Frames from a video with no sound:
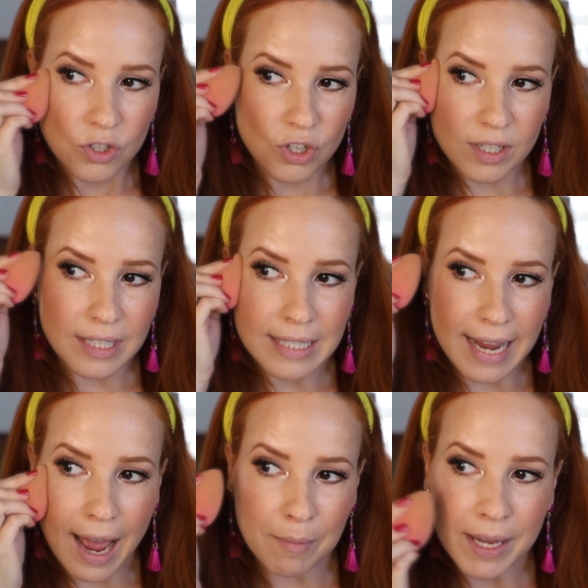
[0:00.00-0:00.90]
just
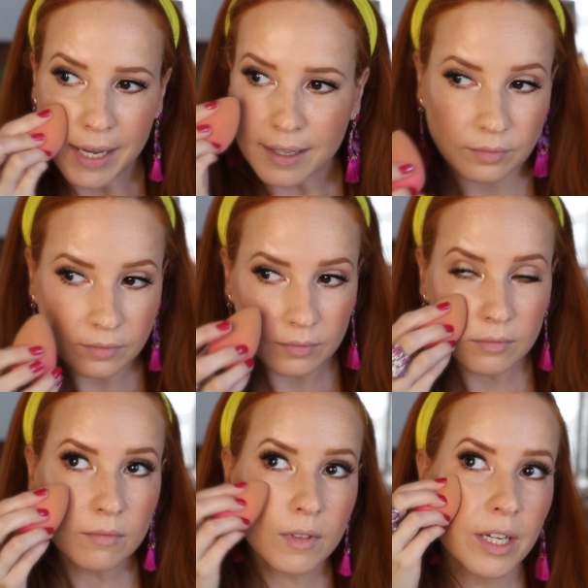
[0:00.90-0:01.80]
dabbing
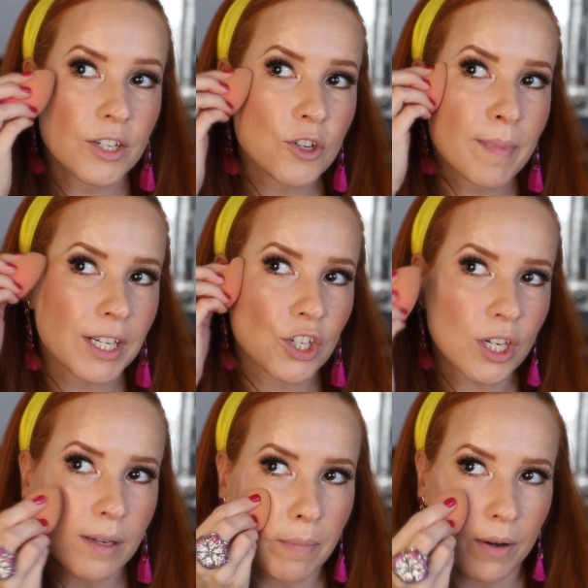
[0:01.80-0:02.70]
into my
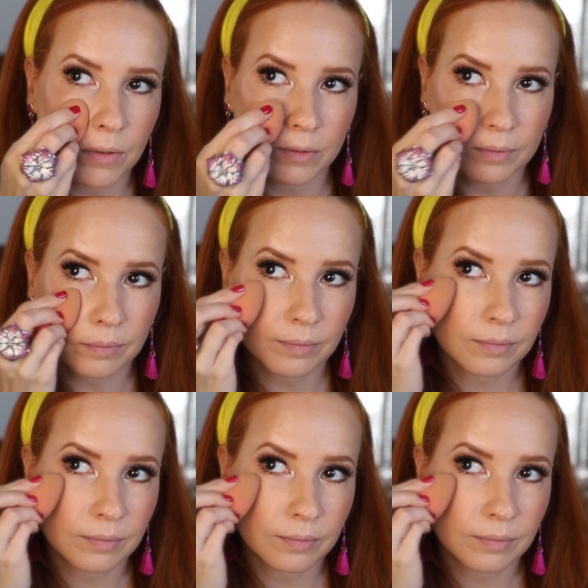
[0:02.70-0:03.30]
cheekbone.